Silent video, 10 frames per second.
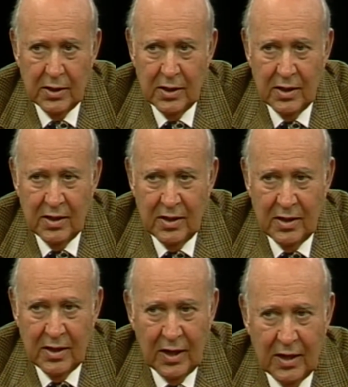Sid had
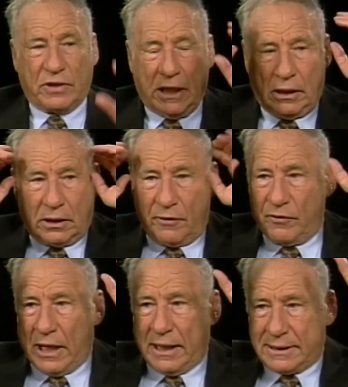15
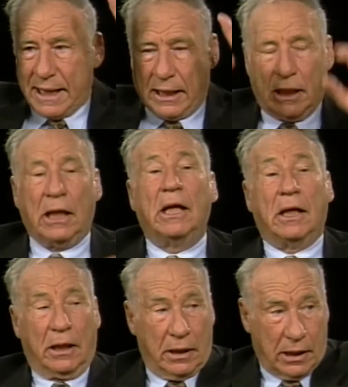different antennae,
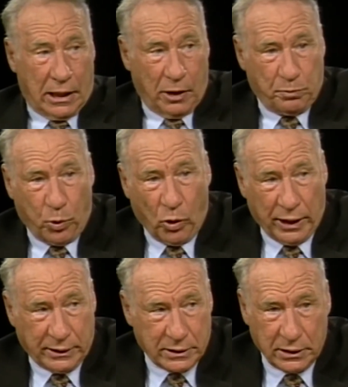and he'd
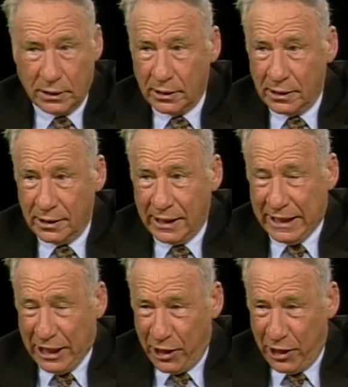point, he'd